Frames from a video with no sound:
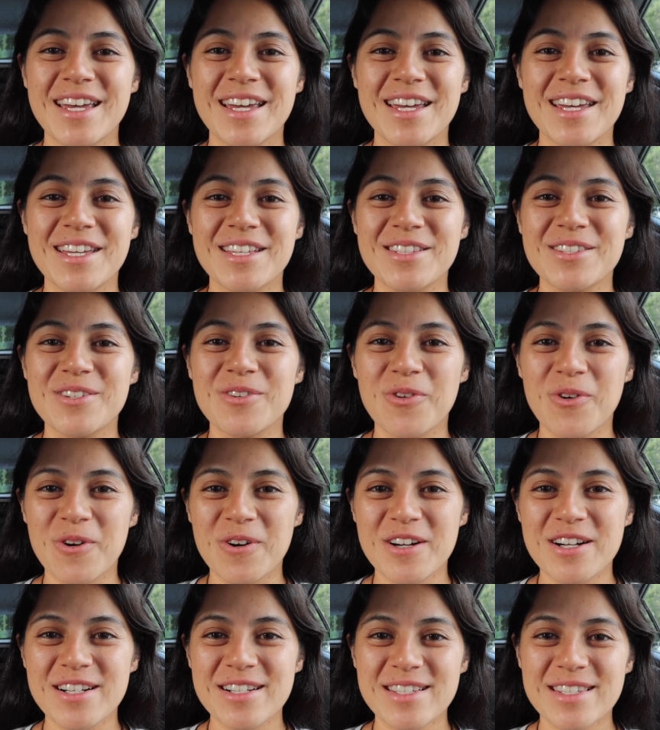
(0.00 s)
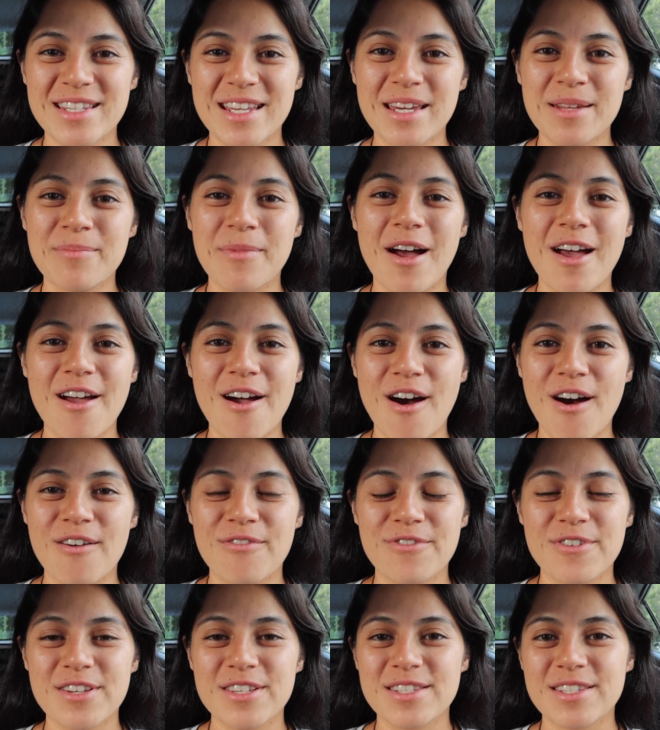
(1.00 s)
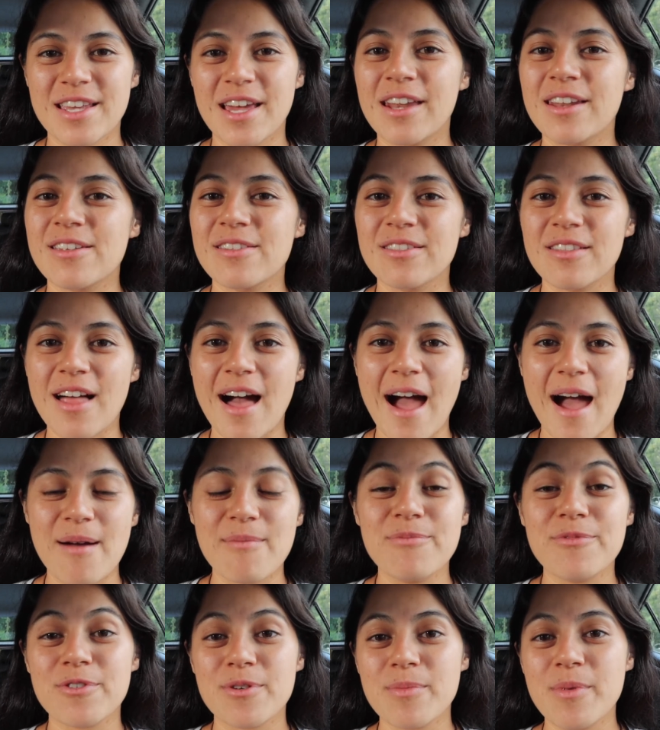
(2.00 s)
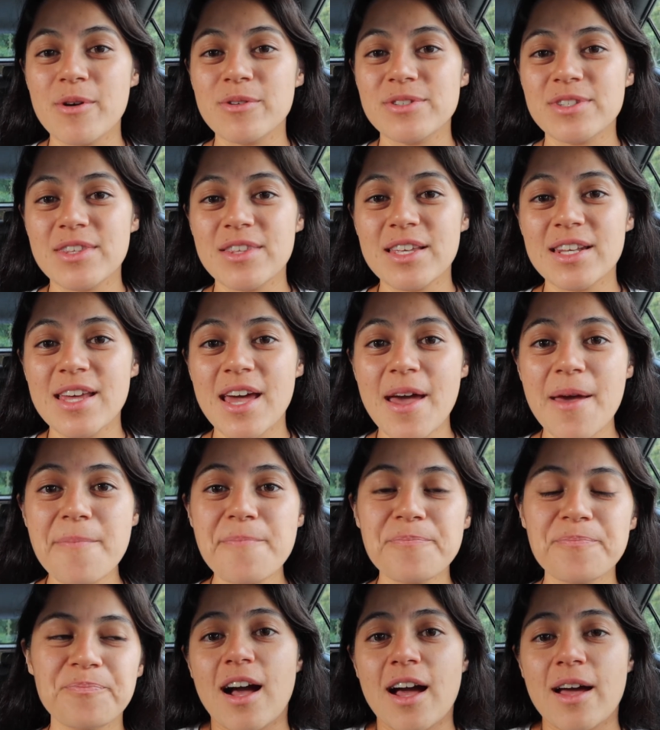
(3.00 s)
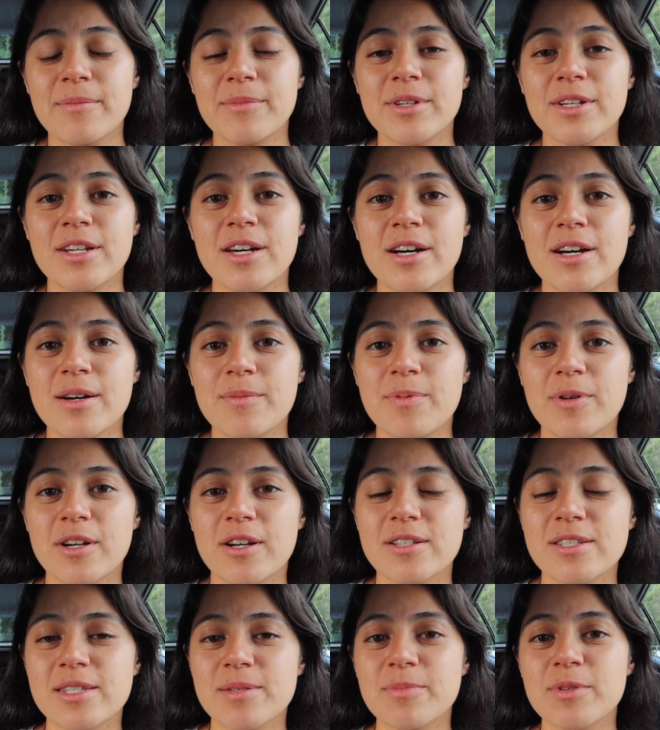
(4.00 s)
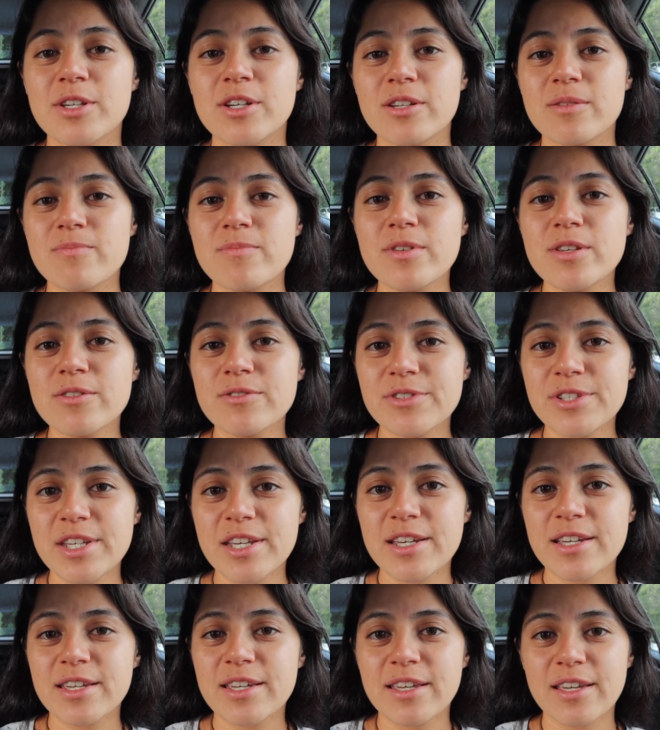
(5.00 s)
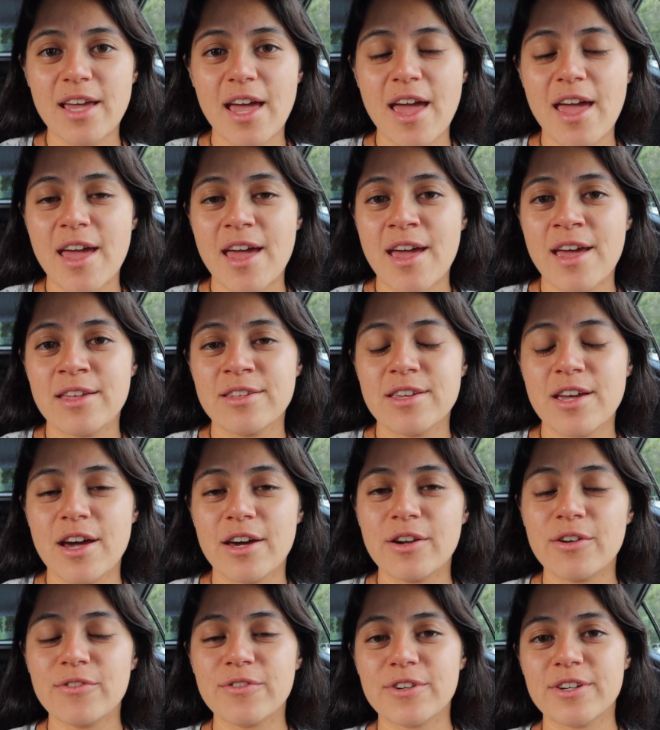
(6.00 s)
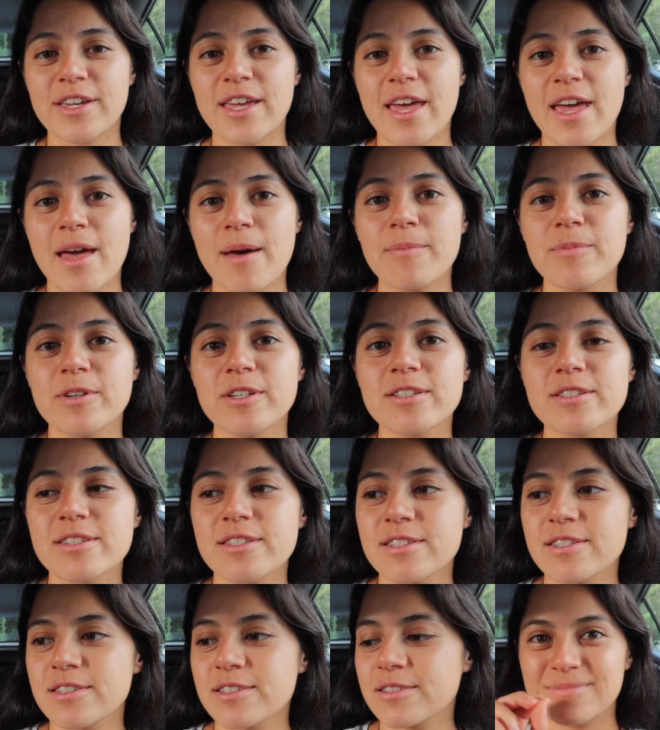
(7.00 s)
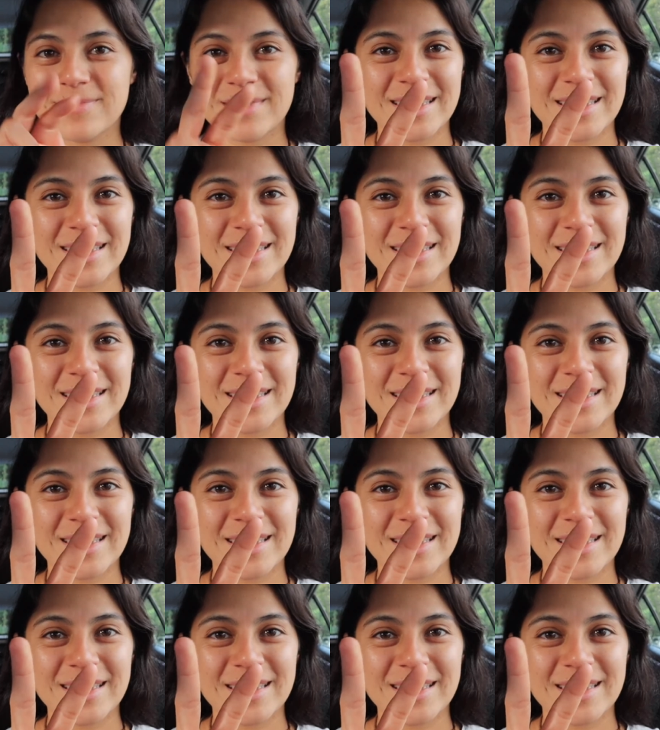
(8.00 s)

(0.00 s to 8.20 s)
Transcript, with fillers: indoors in my office and in lab for most of the day. I'm gonna put on some good music and head over to campus.